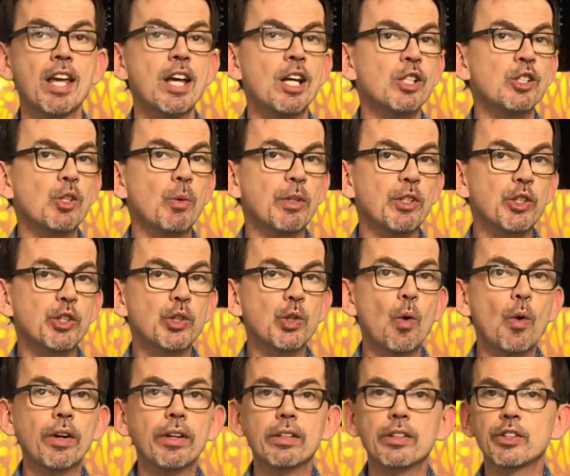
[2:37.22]
So, in
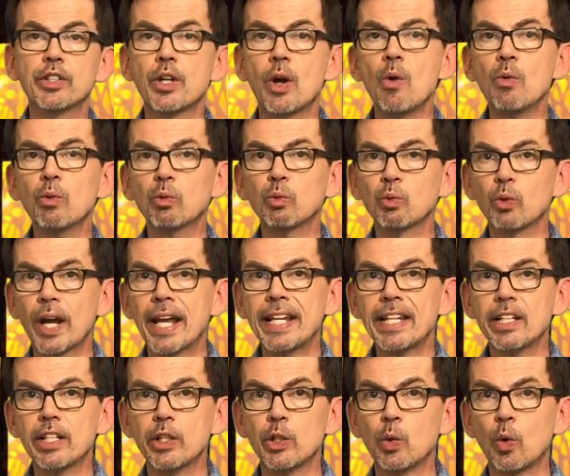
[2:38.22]
short, don't write
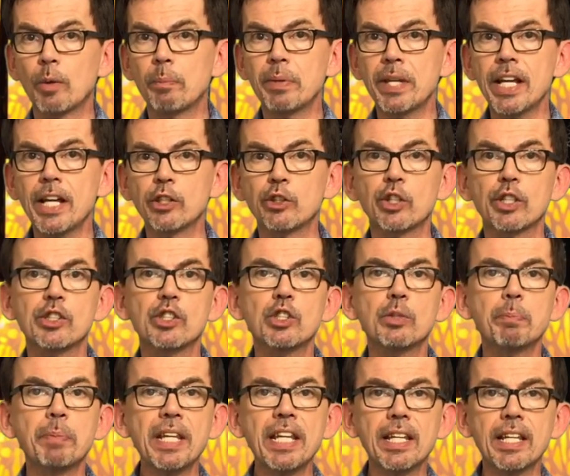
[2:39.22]
your pitch,
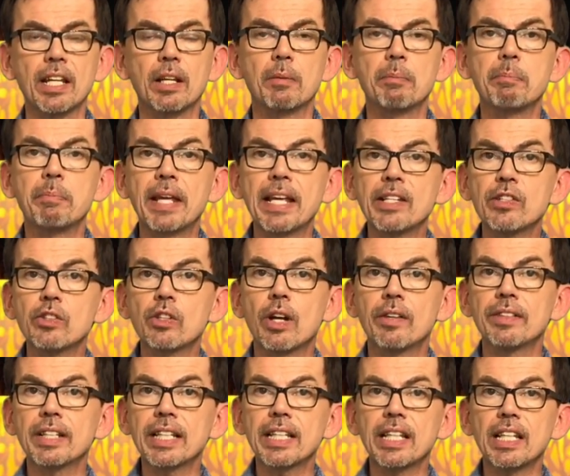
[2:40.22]
speak it based
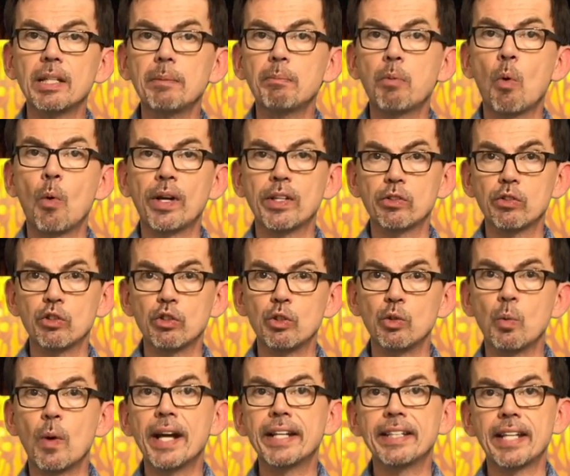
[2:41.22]
on the key points
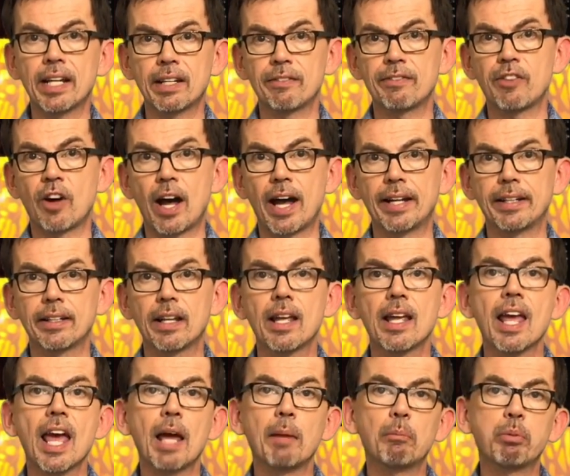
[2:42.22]
you identified
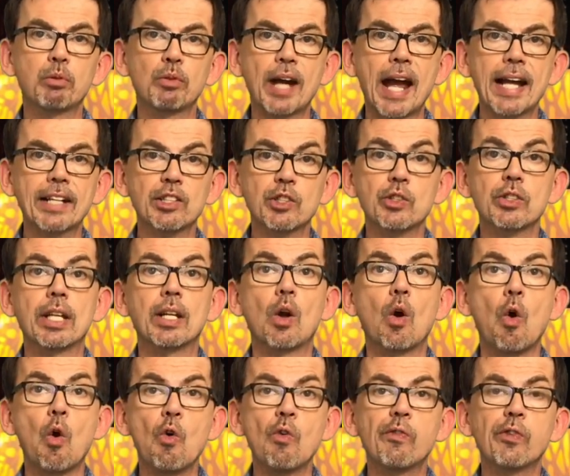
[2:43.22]
and practice it
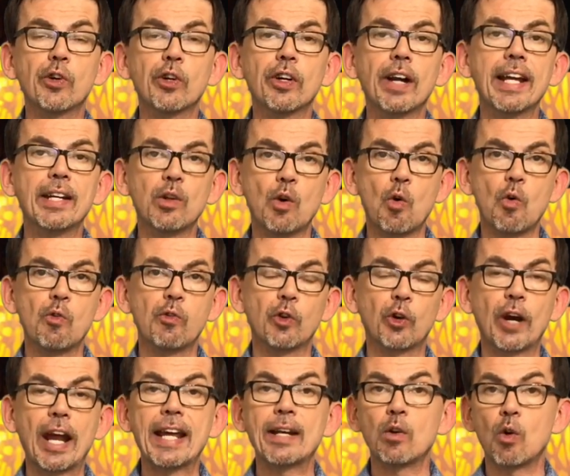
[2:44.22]
over and
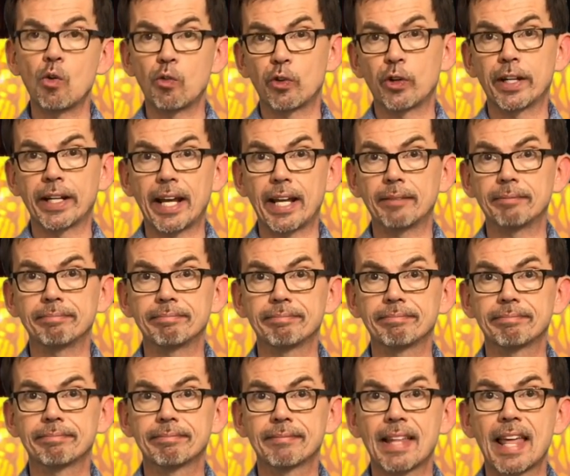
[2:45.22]
over and over again.
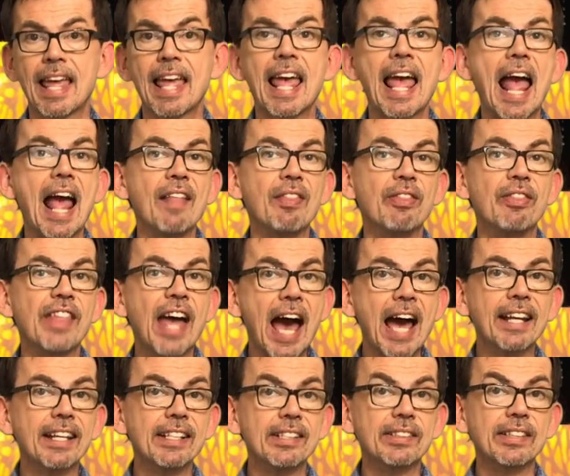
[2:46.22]
And
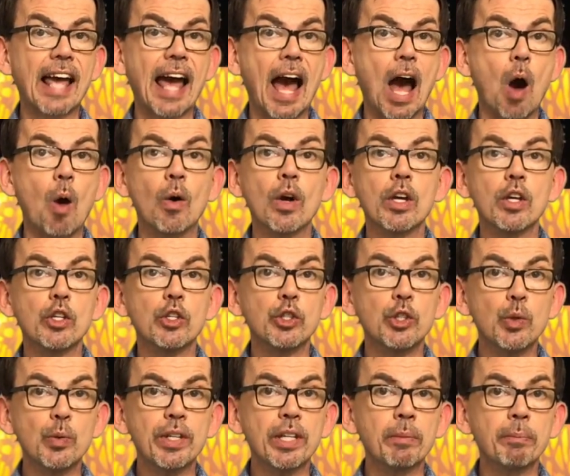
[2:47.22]
that is how
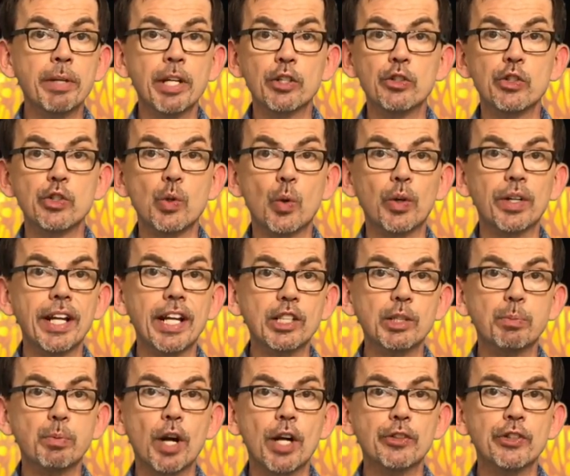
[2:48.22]
you can pitch your
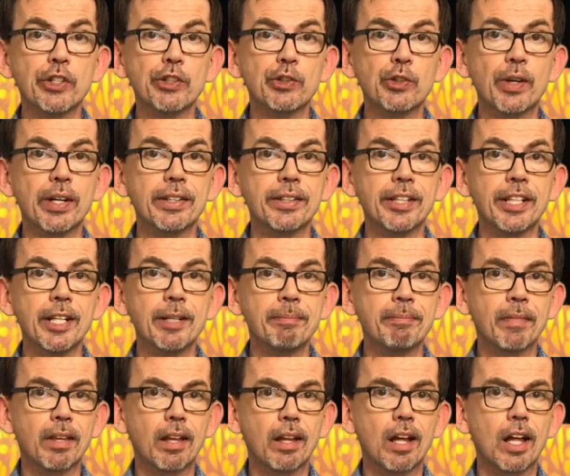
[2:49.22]
next project or idea
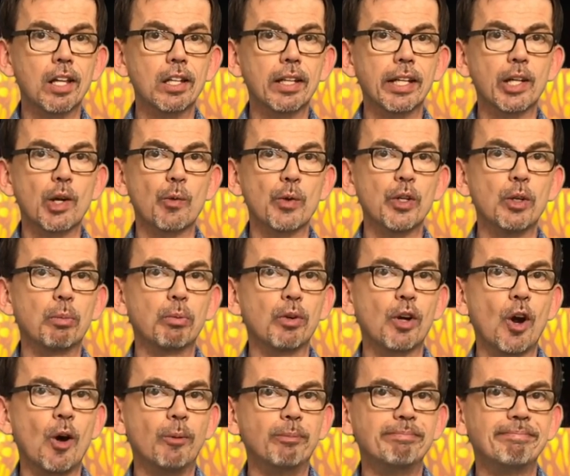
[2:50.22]
like a real
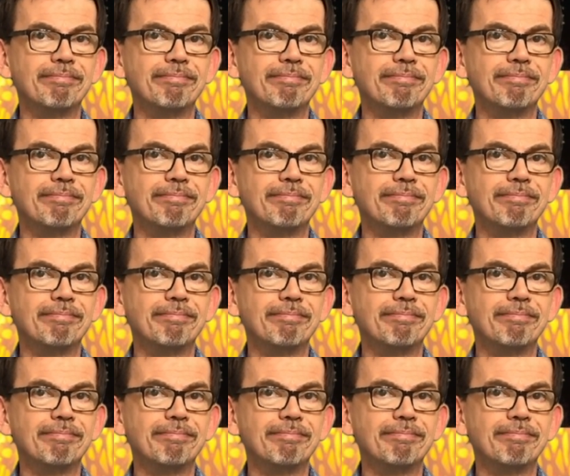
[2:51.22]
pro.